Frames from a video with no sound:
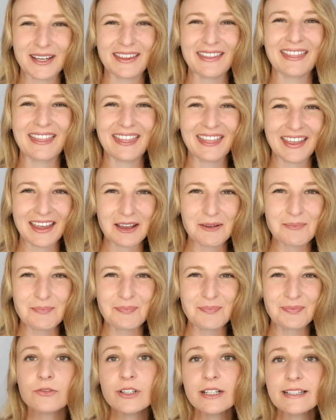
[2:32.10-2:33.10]
with them.
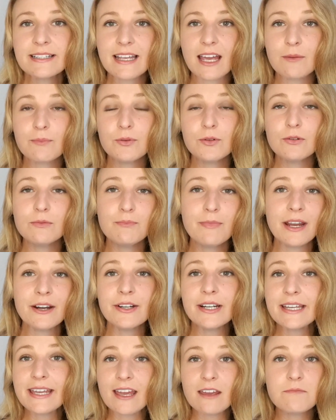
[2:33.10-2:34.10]
For example,
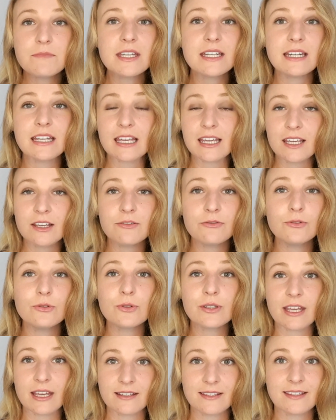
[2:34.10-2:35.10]
Mary gave me an
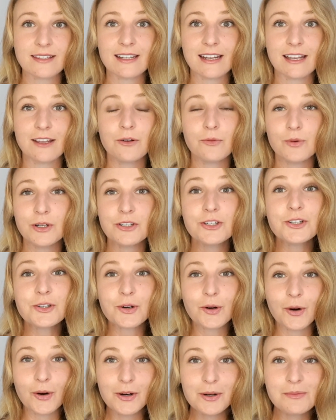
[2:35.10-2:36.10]
earful yesterday when she
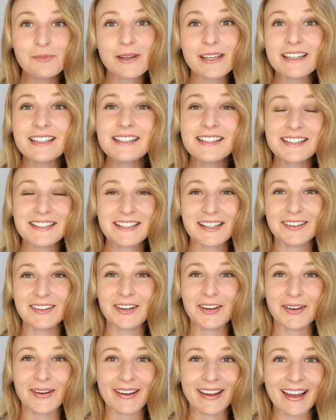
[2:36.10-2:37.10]
caught me
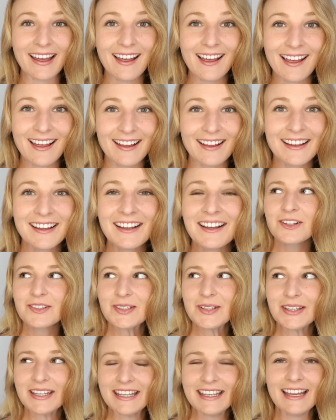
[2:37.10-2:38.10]
stealing her car.
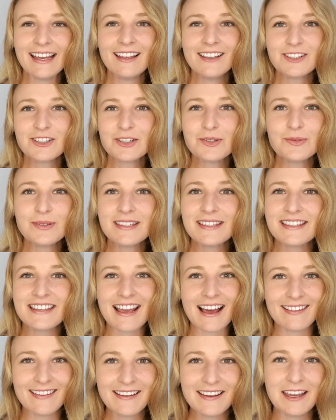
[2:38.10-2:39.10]
So here she was
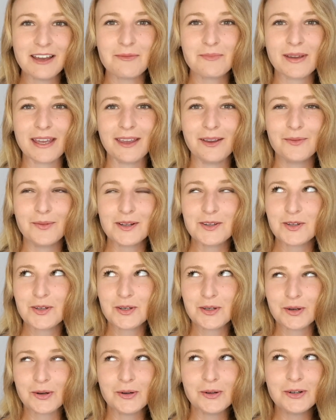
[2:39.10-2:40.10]
yelling at me when
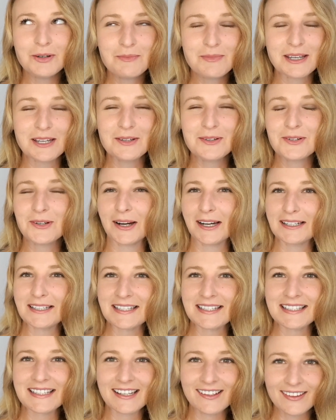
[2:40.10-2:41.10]
she caught me trying to
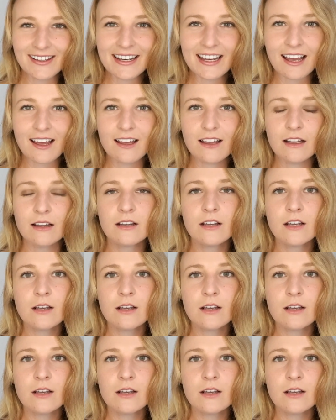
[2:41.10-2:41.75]
steal her car